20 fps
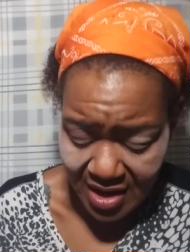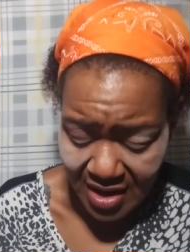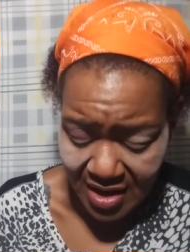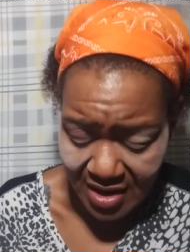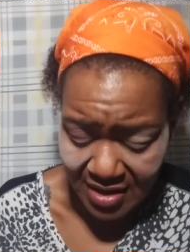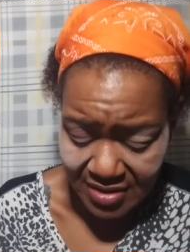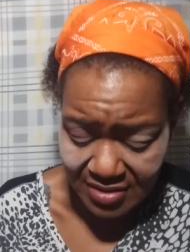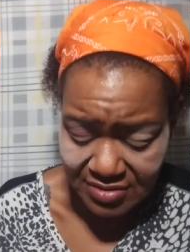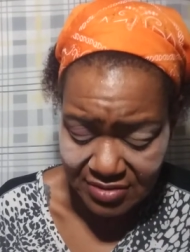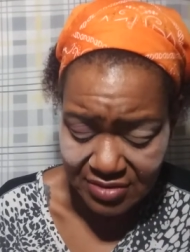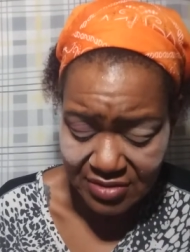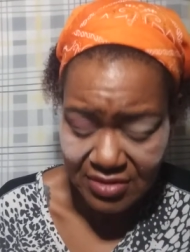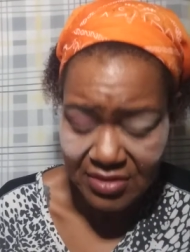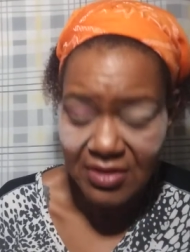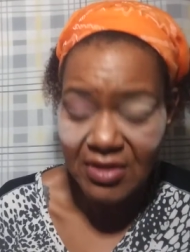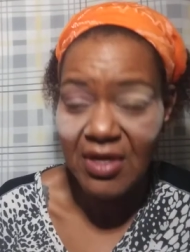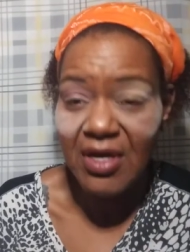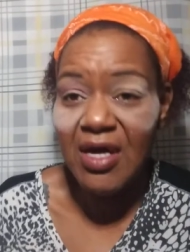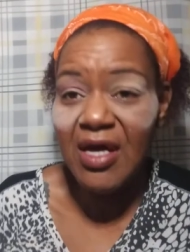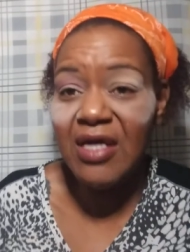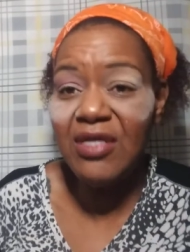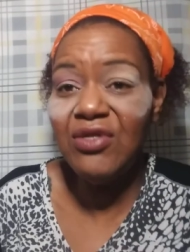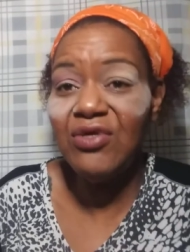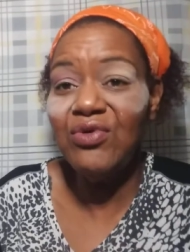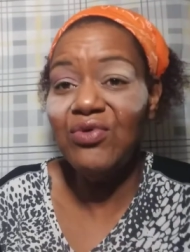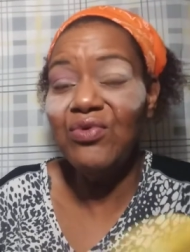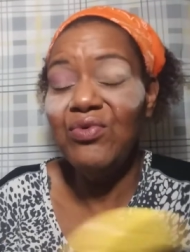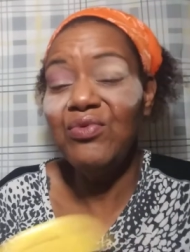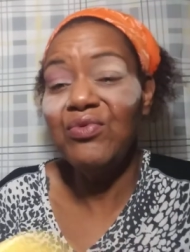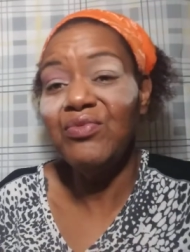and a
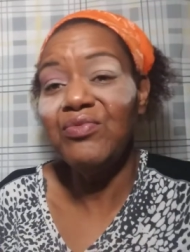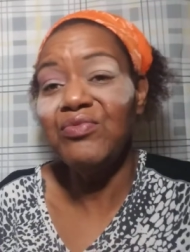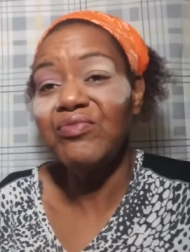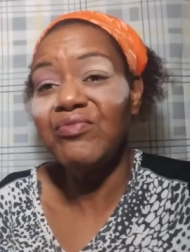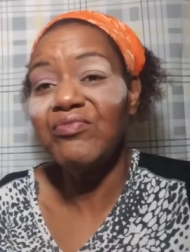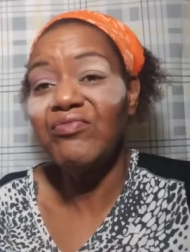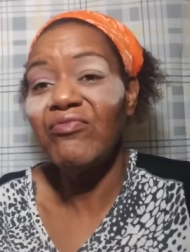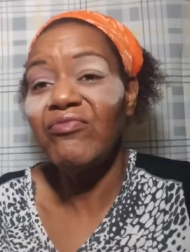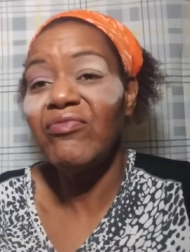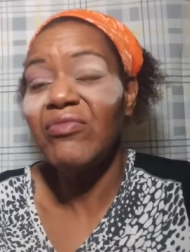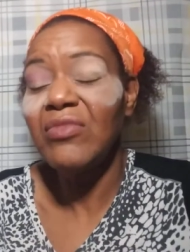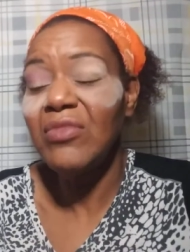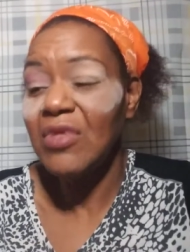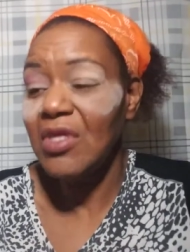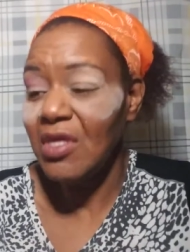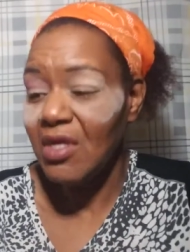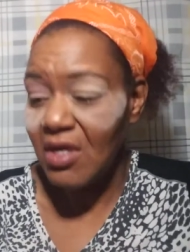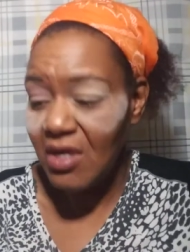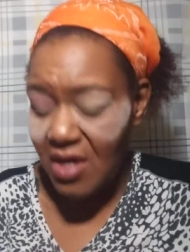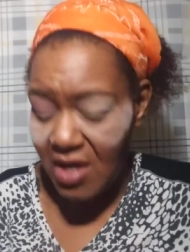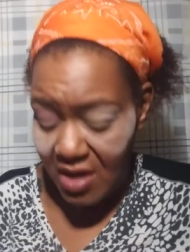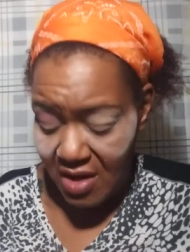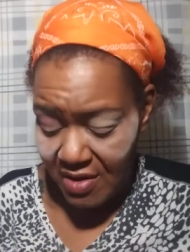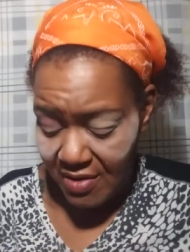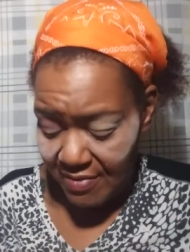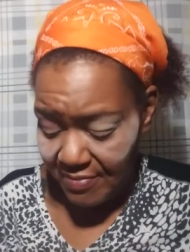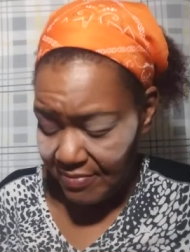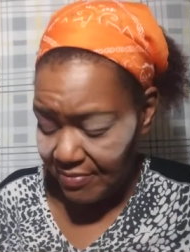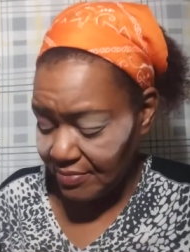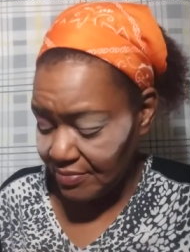new
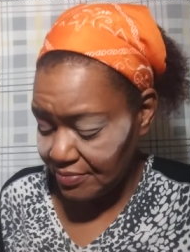um,